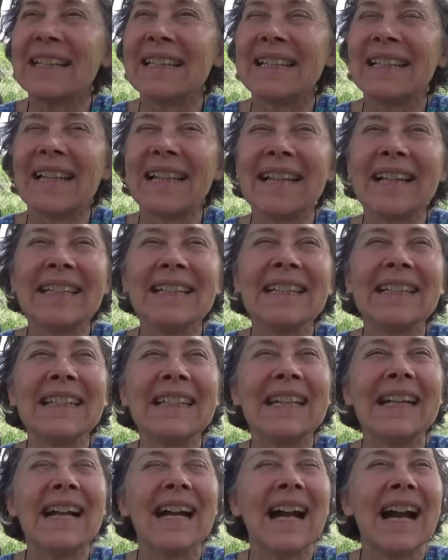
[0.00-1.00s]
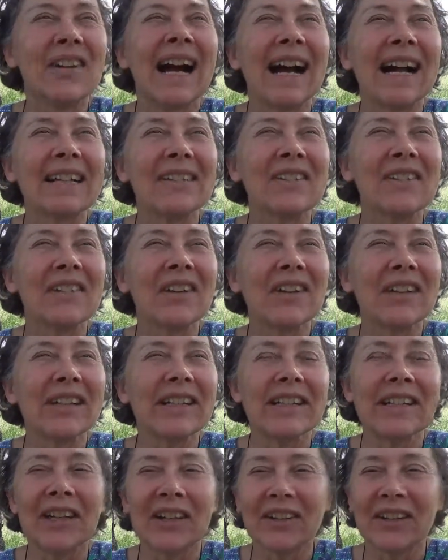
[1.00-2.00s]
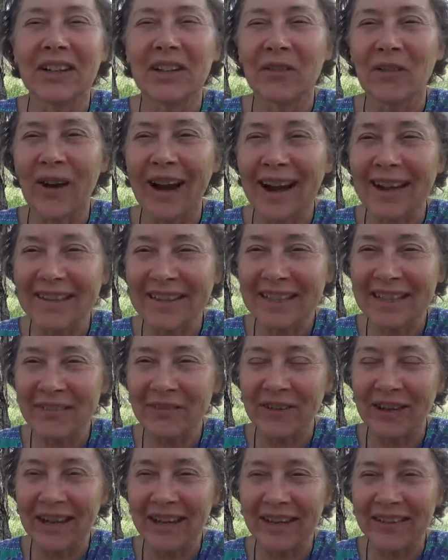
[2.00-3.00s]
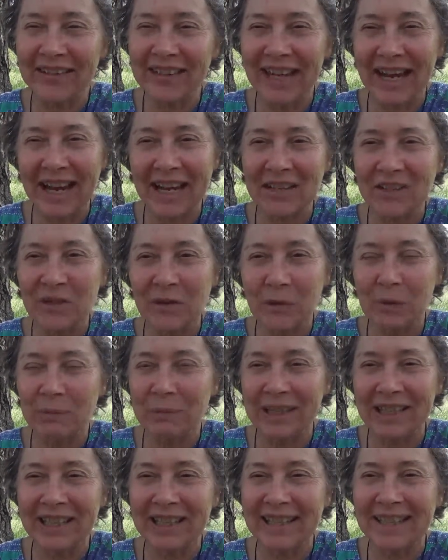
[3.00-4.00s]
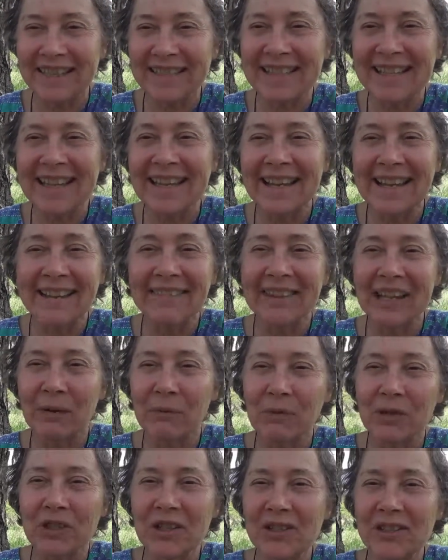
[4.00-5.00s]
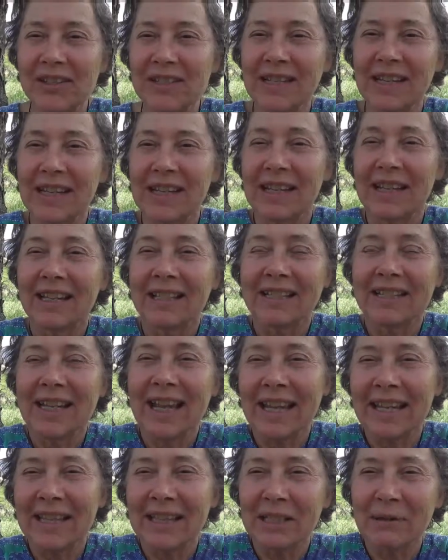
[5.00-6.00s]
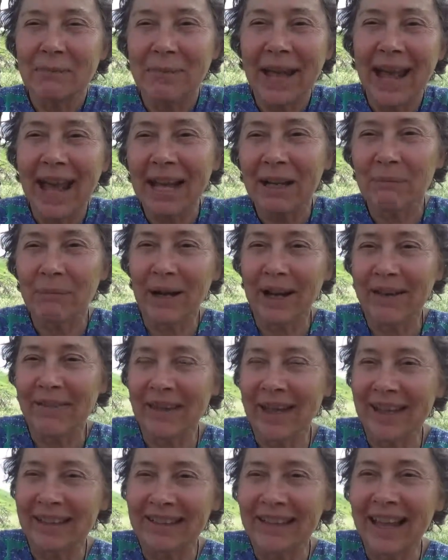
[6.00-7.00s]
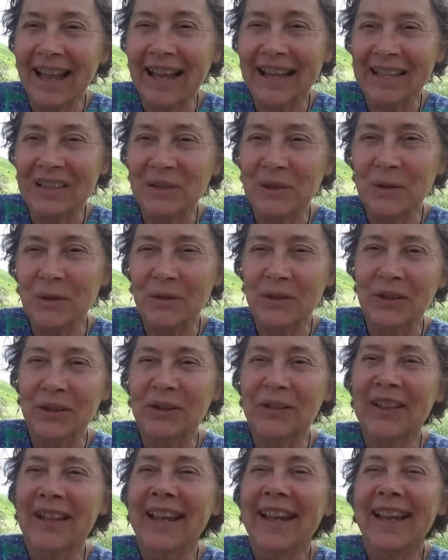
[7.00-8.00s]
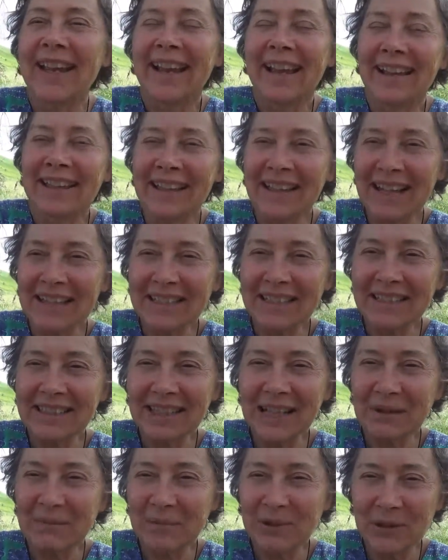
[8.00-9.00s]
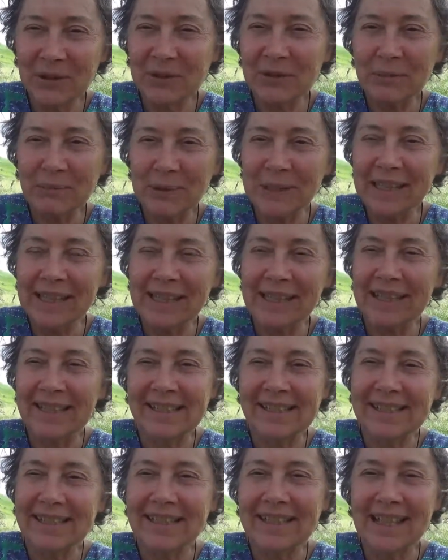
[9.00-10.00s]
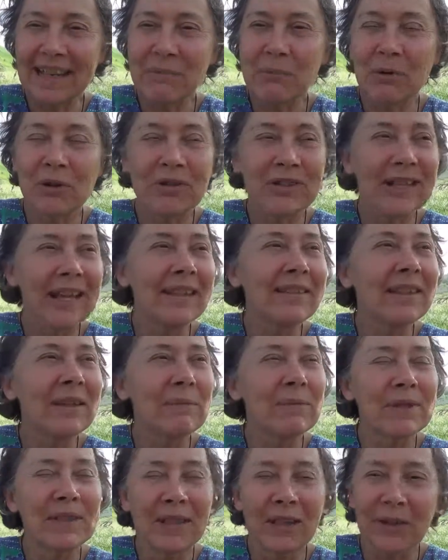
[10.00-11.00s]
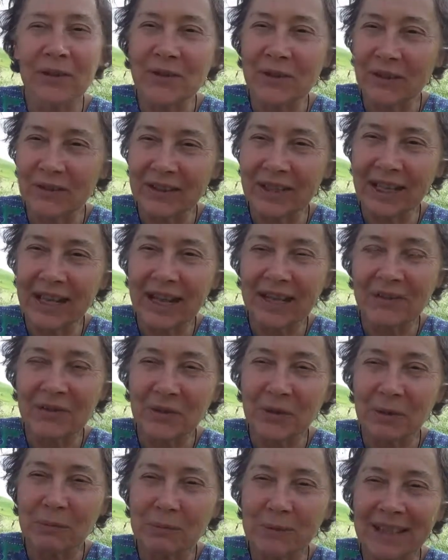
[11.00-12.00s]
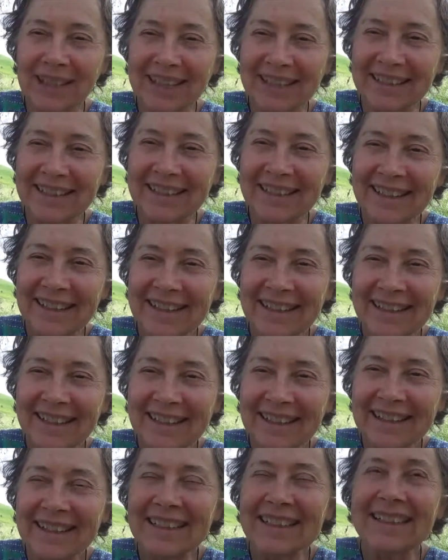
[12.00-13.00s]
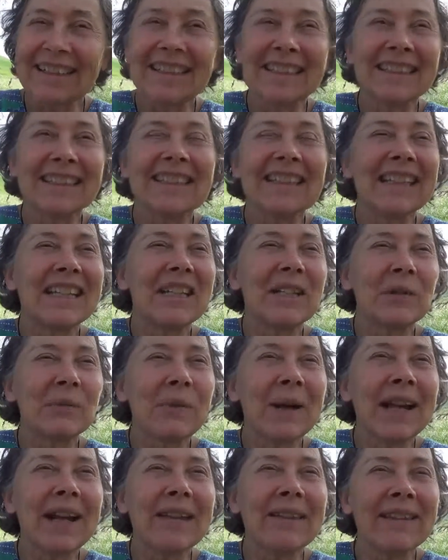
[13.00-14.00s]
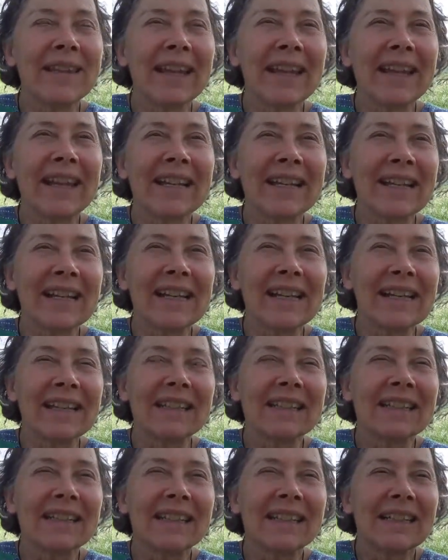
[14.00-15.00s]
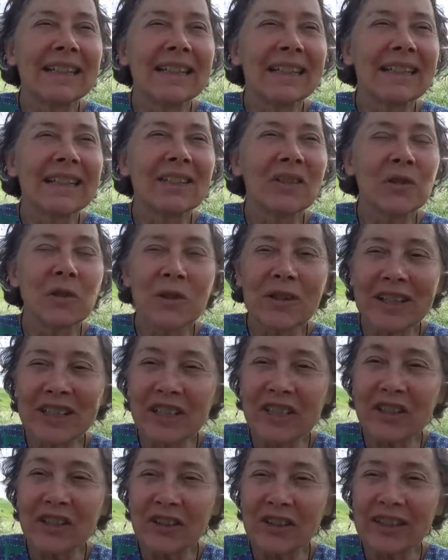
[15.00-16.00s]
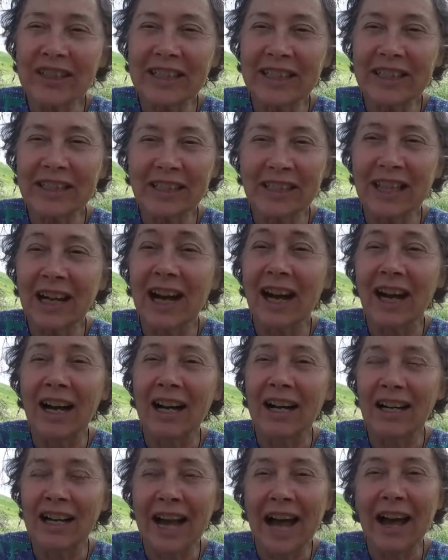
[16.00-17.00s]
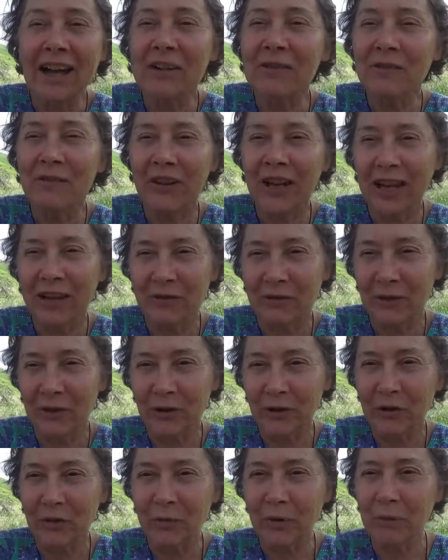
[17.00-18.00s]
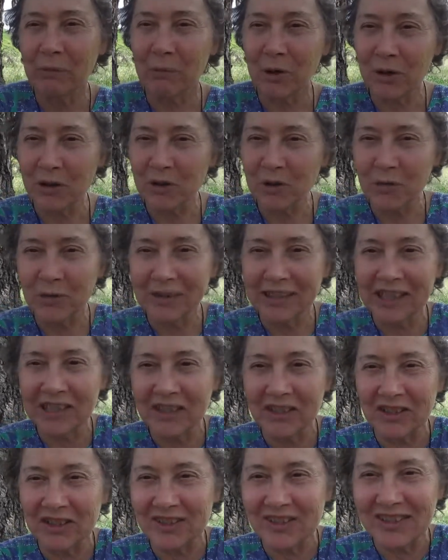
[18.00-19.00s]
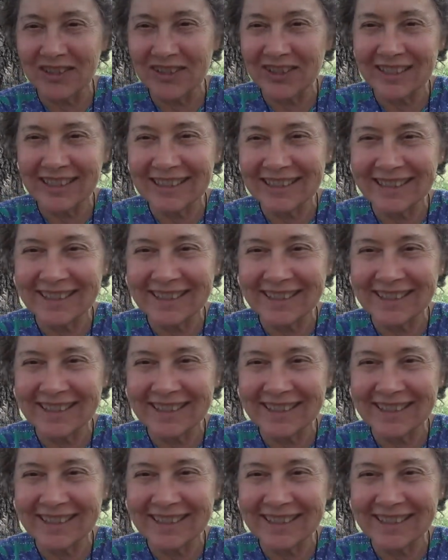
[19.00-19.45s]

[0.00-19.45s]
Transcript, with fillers: then I started hearing crowding around astral beings that were just taken aback by that light, you know. And lots of times, those beings they present themselves on the astral plane uh, in a way that is traditionally uh, out of favor with most religions.